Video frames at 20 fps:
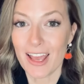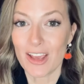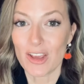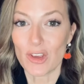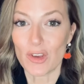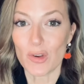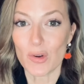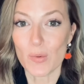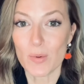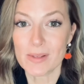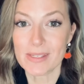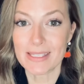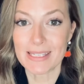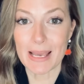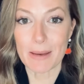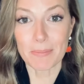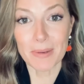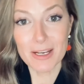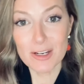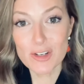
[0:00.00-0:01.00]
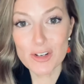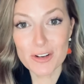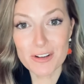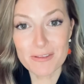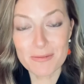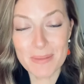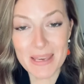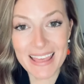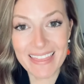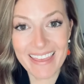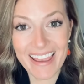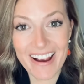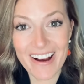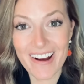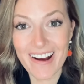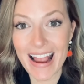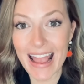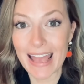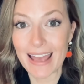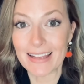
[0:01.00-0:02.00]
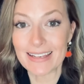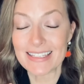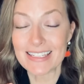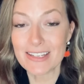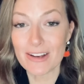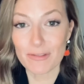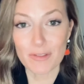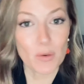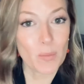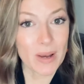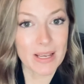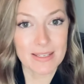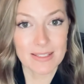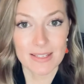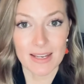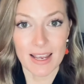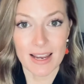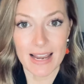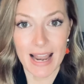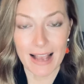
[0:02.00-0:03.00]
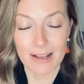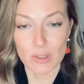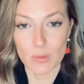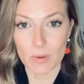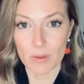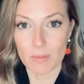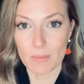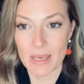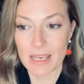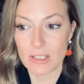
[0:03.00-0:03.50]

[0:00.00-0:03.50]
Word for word: you will see a picture of me there and different ways to connect with me.